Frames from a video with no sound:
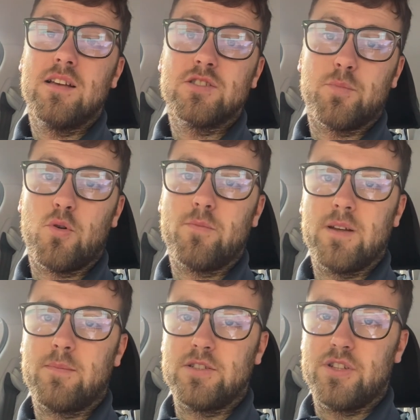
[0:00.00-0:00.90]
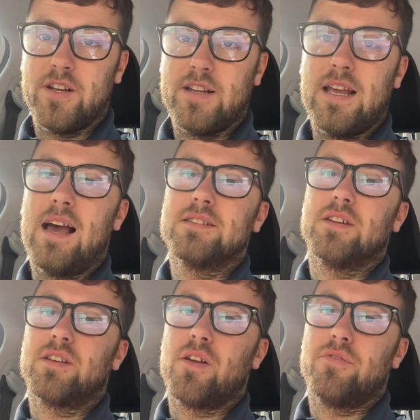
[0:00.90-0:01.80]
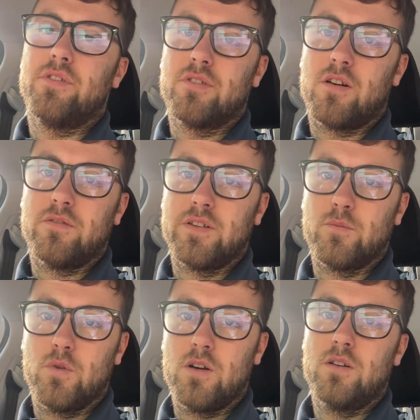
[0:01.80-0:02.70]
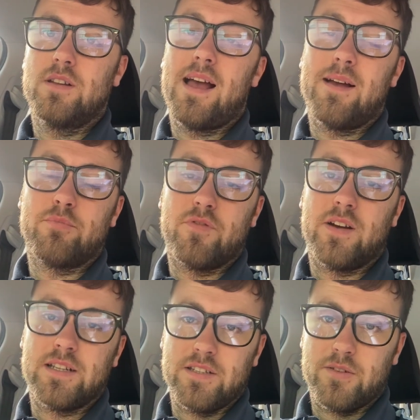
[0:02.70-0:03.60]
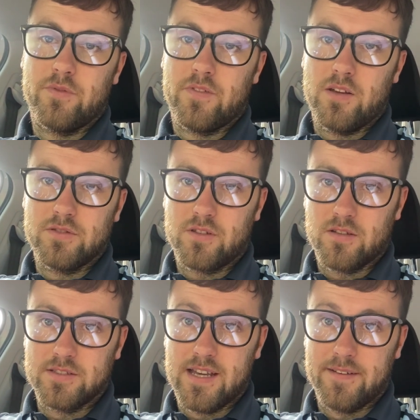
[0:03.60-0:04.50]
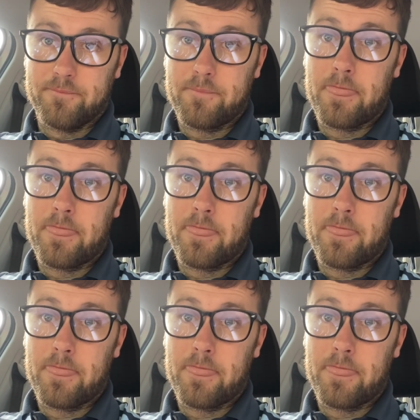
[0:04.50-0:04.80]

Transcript: Support me on my journey as I go through the golfing world and providing you with loads of content.